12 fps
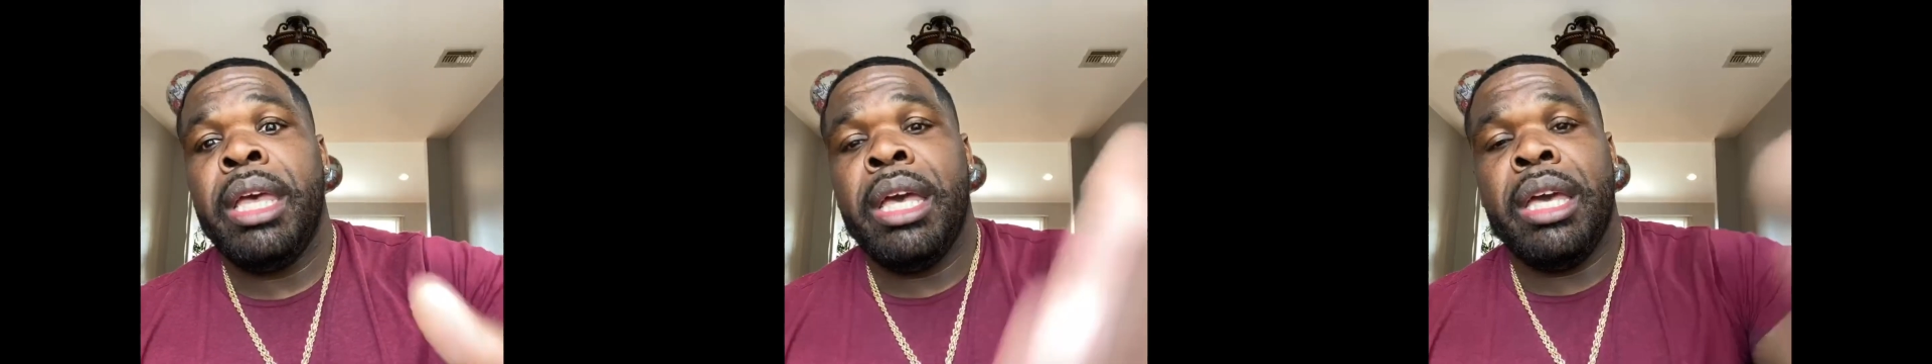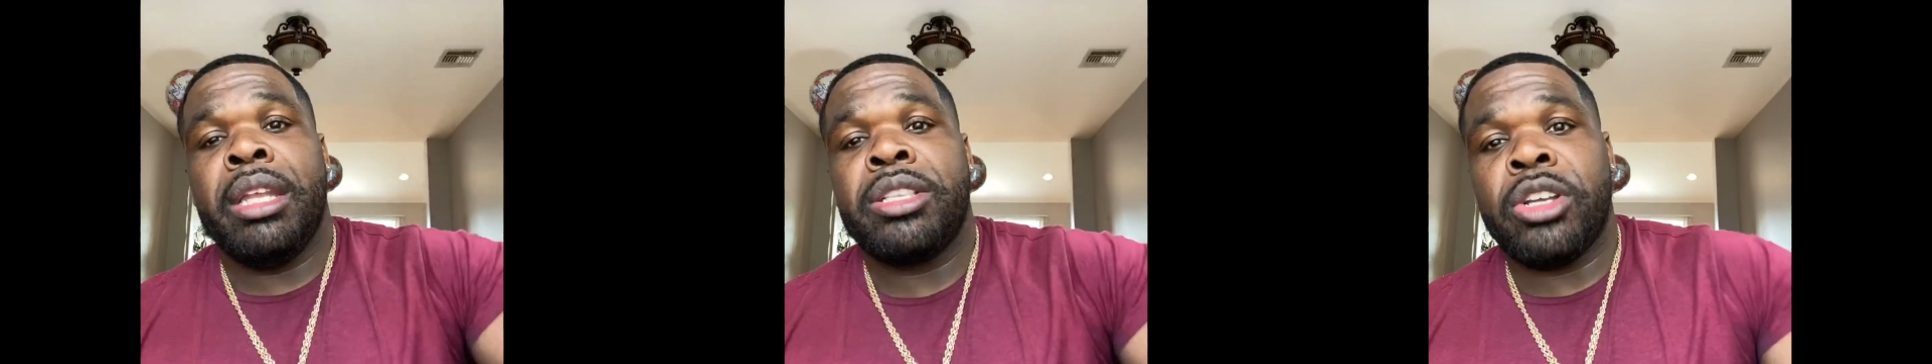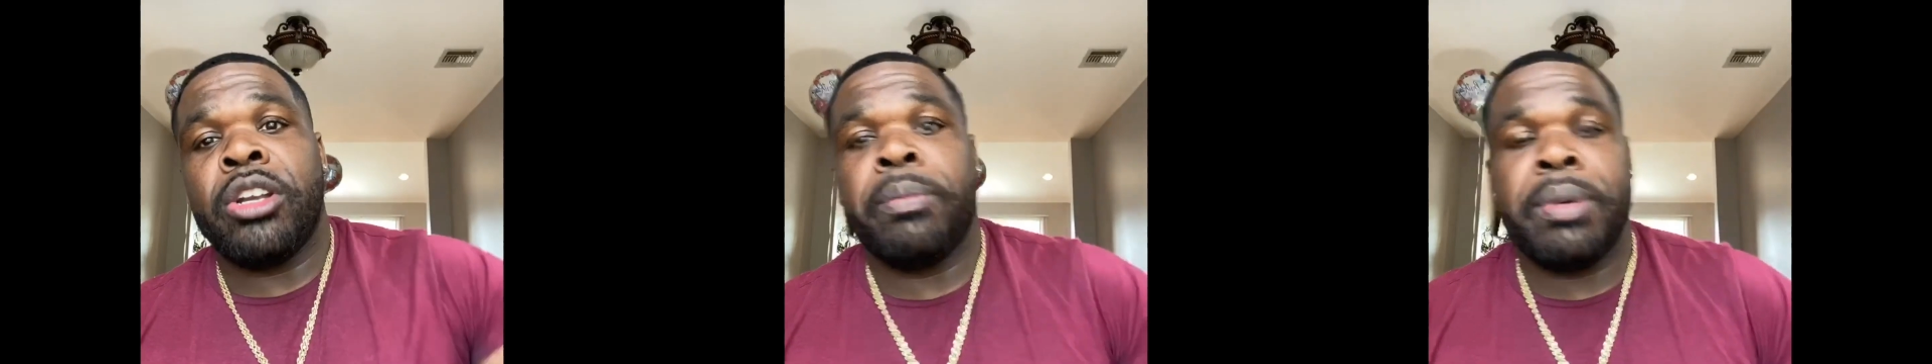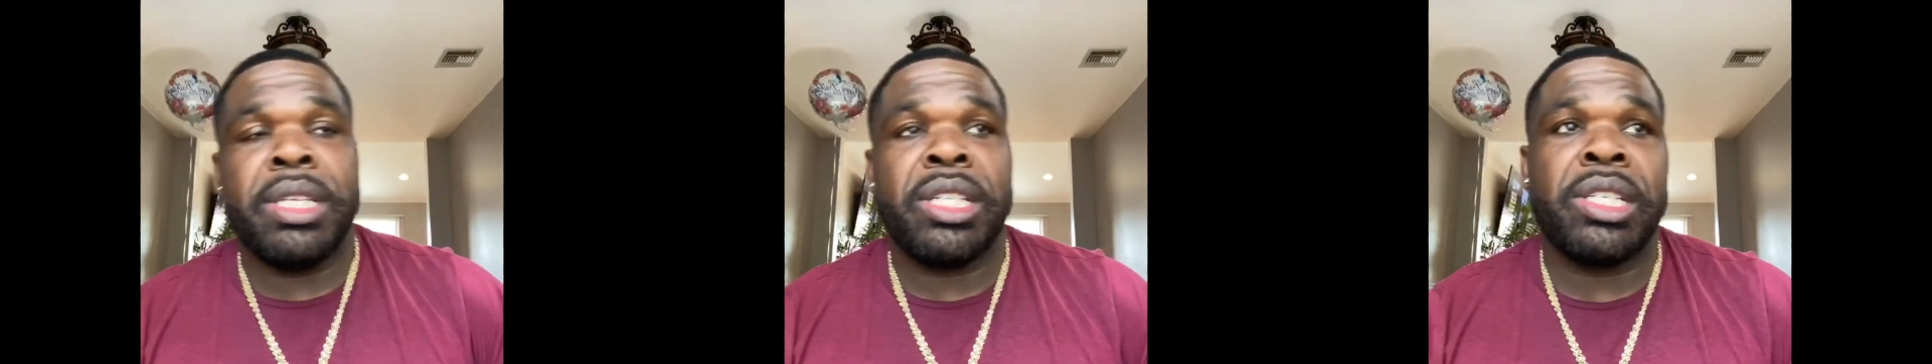in a certain
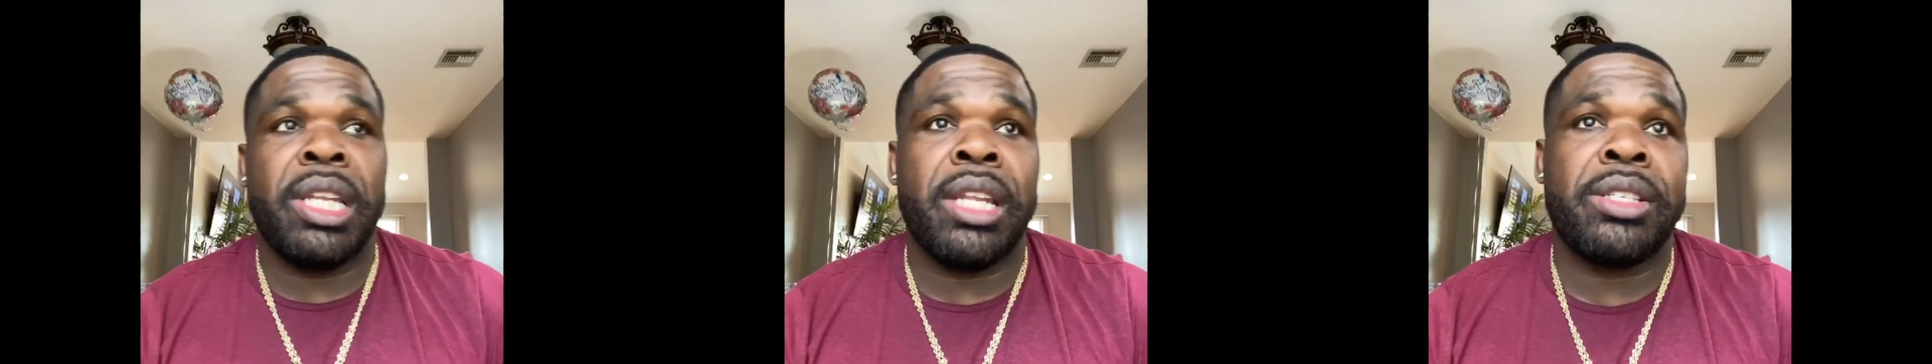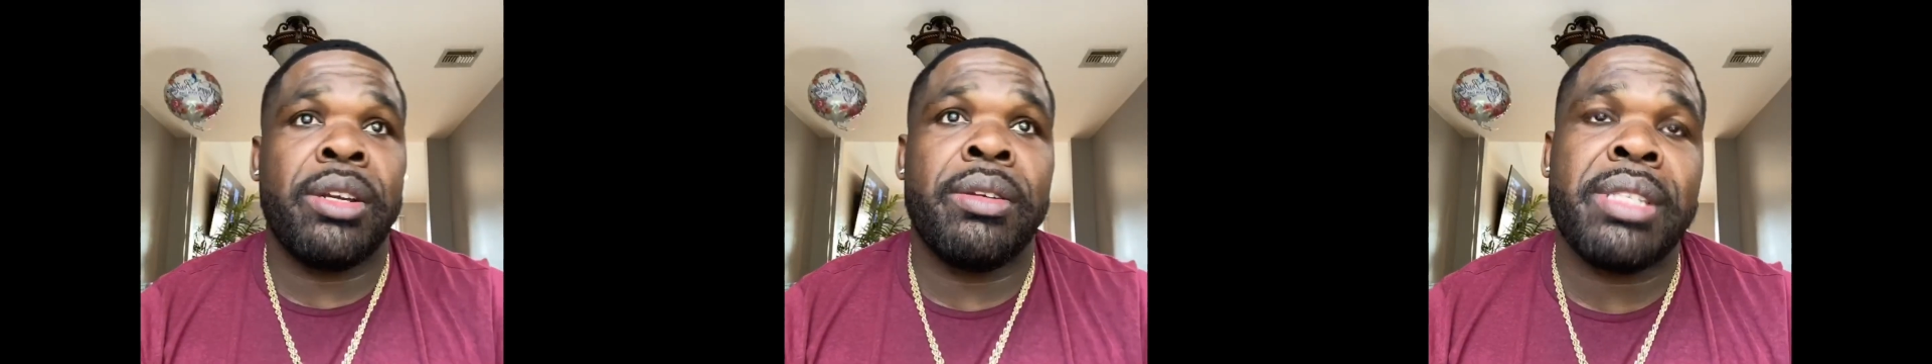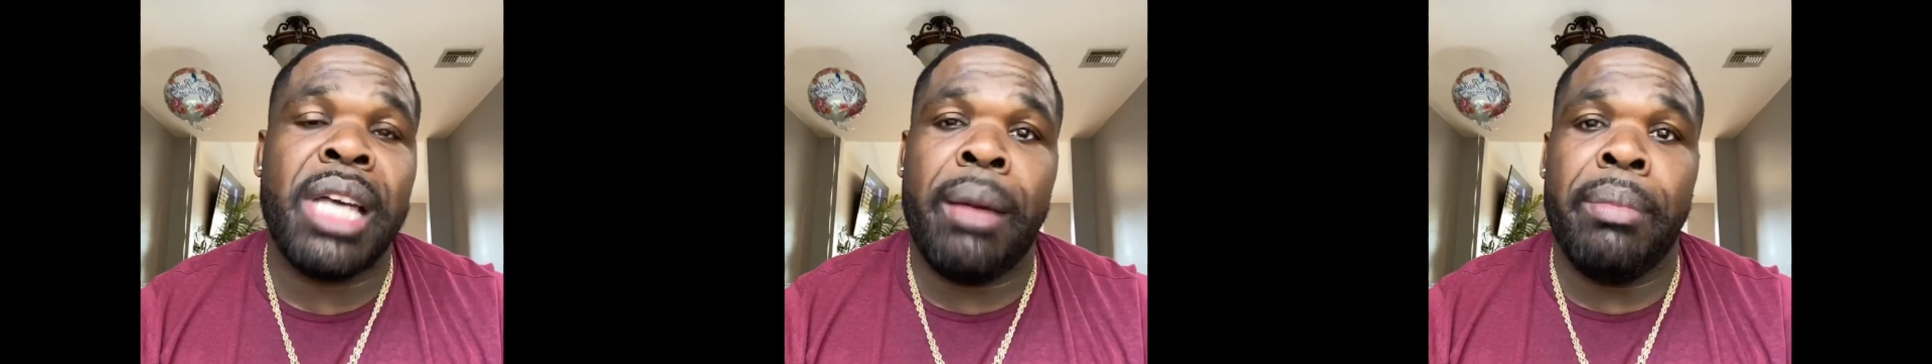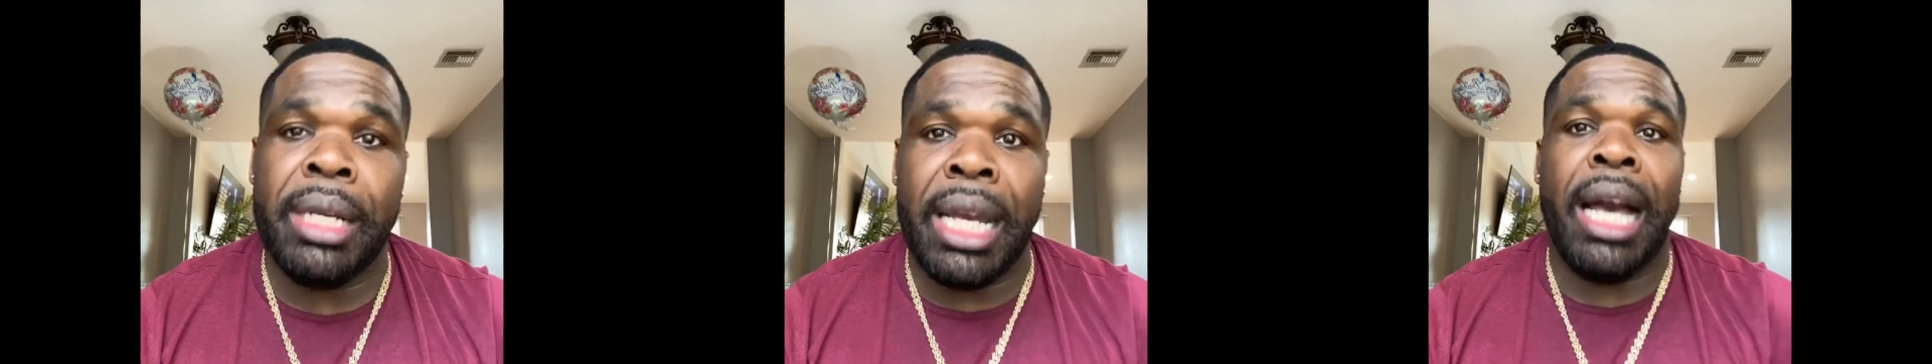position at a certain time,
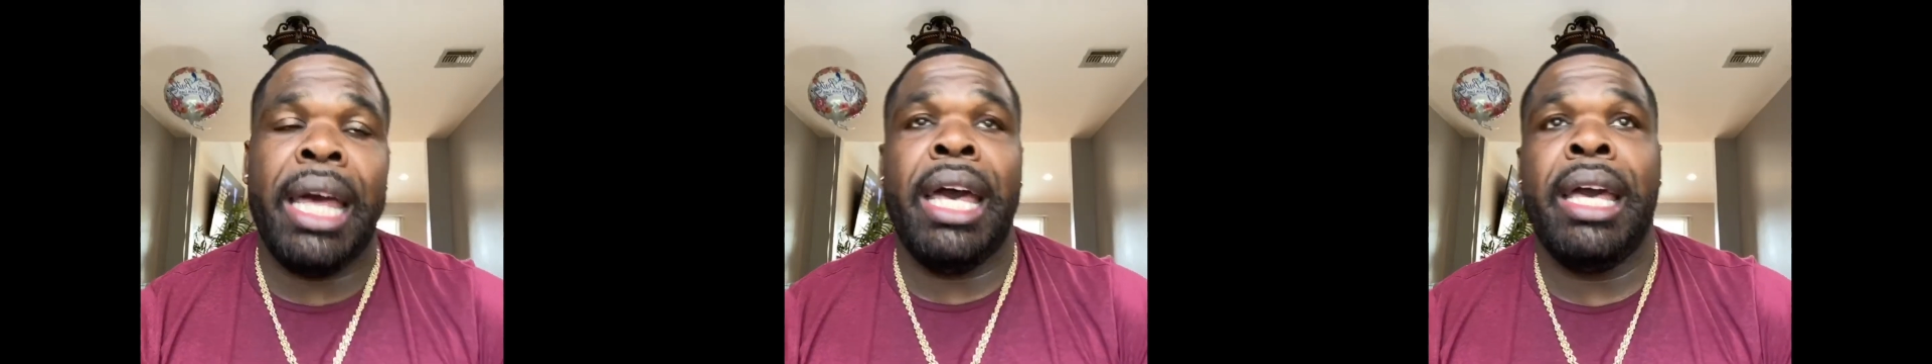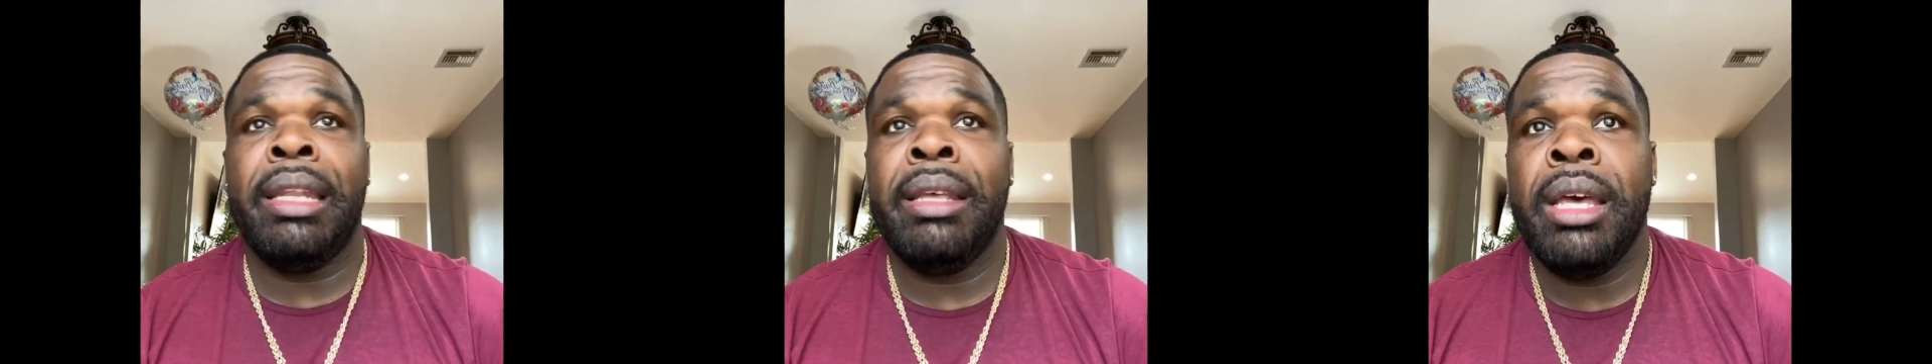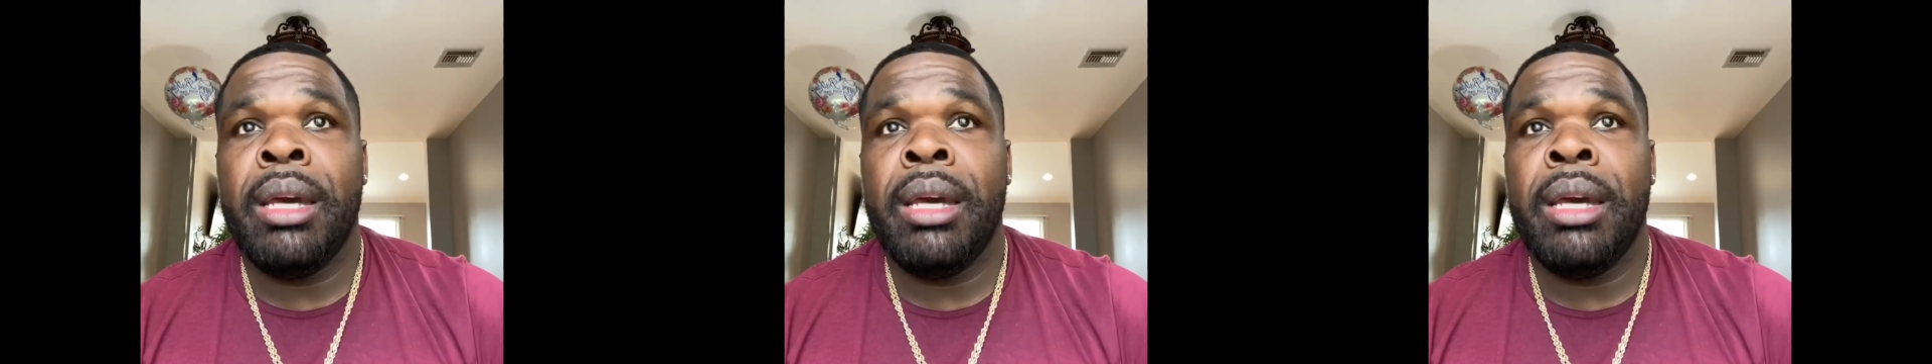but God had